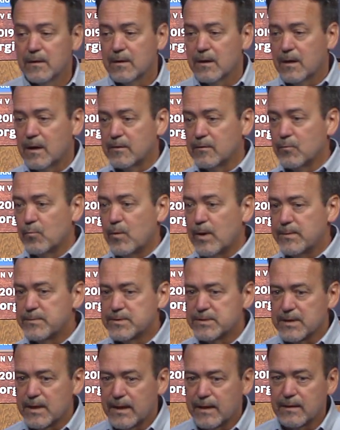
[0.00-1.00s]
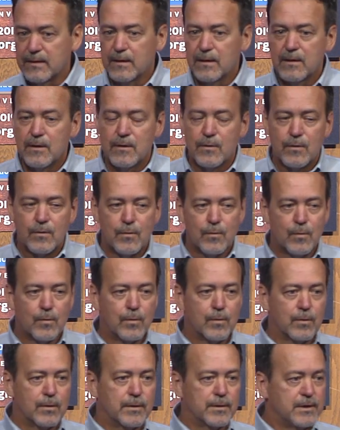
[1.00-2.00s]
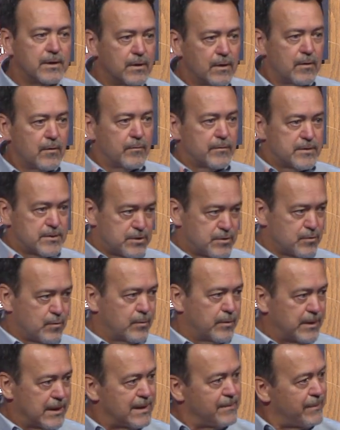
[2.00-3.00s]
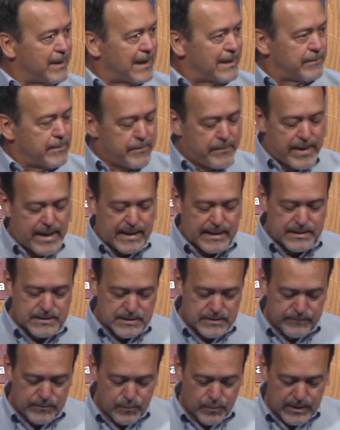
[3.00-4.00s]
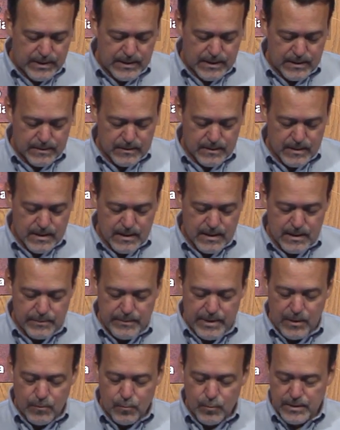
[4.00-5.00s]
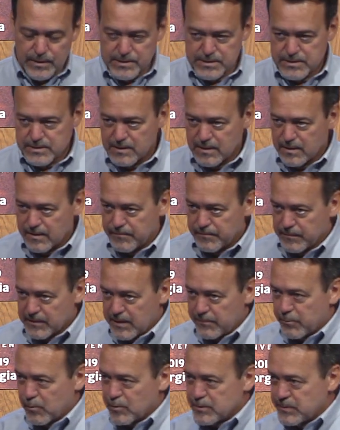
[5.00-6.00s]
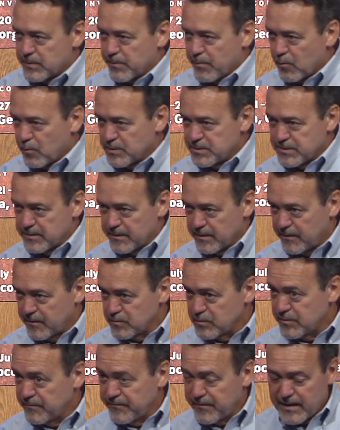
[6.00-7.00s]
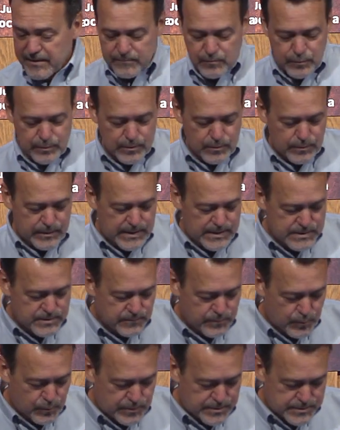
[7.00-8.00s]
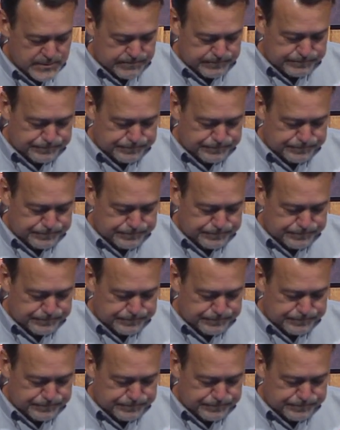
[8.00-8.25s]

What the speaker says: on the website, or you can go in the store and you can buy them in packets if you want to hand them out. One is Let Boys Be Boys, and the other is 5 Critical Needs of Boys.